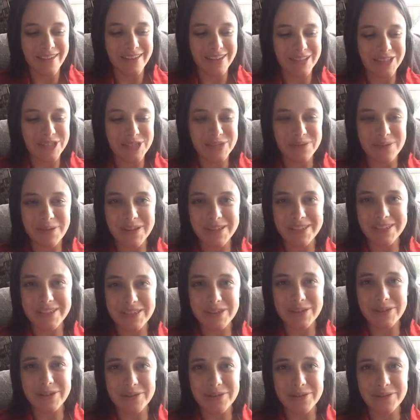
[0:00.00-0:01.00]
just want to,
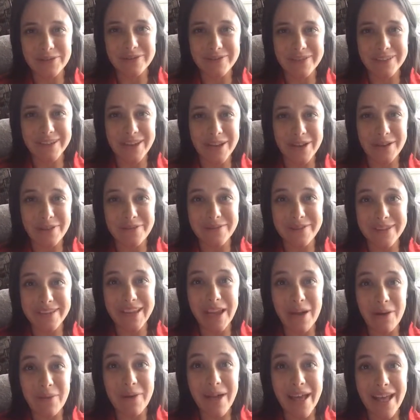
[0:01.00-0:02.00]
you know,
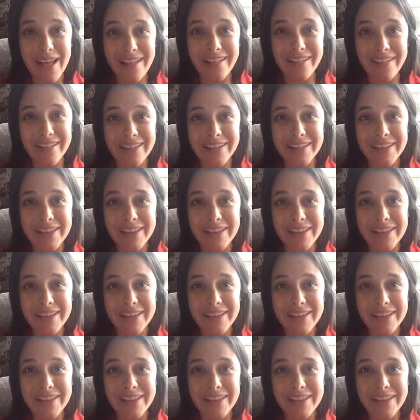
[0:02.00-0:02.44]
get well,